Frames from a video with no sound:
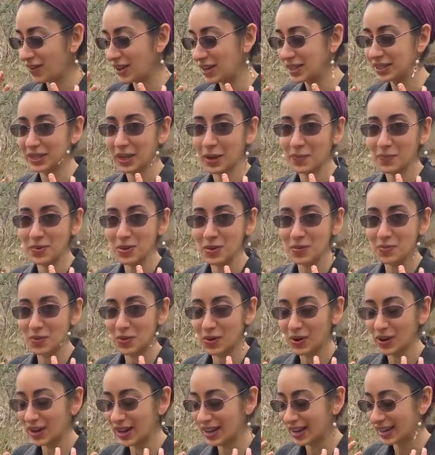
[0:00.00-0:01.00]
face up in the
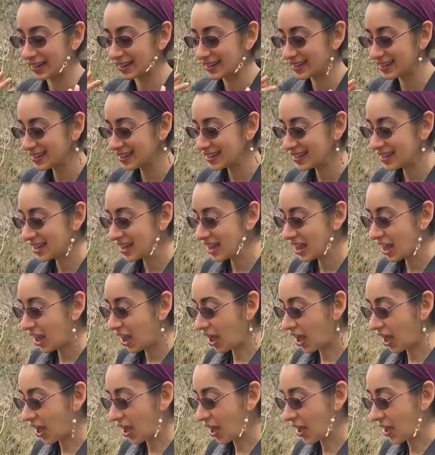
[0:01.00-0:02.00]
morning.
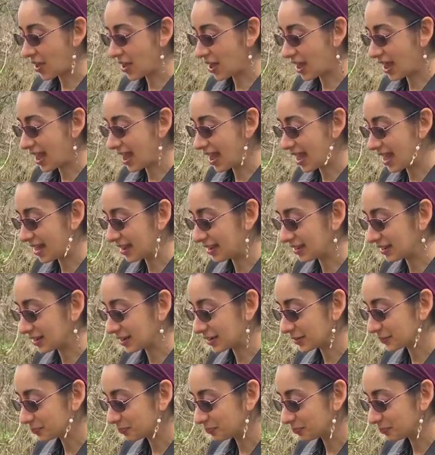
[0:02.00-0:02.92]
And